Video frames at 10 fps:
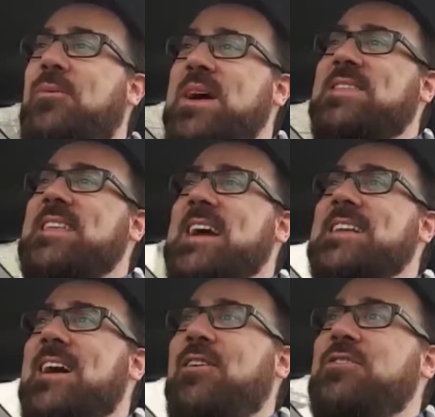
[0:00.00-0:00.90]
with
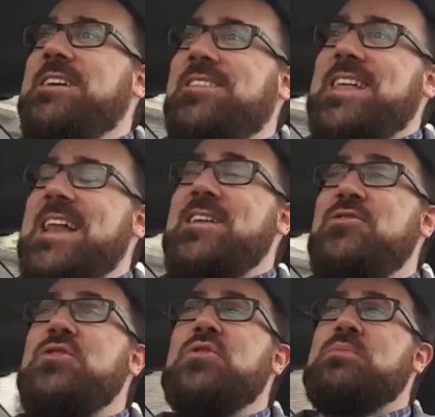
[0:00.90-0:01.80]
technologies
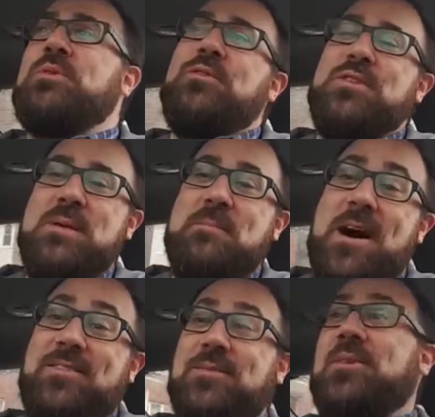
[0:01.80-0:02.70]
that do prove to be
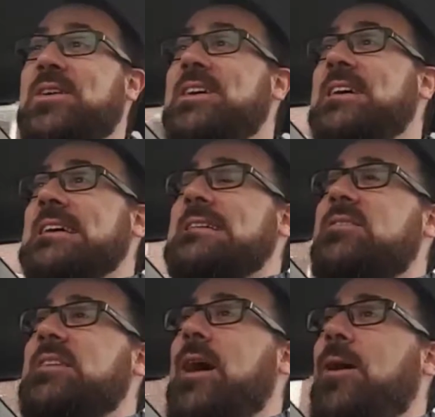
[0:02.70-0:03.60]
possible.
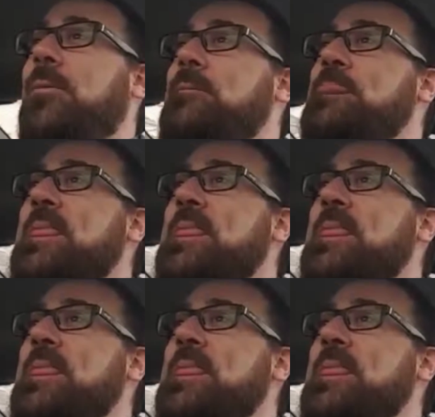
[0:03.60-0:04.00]
So,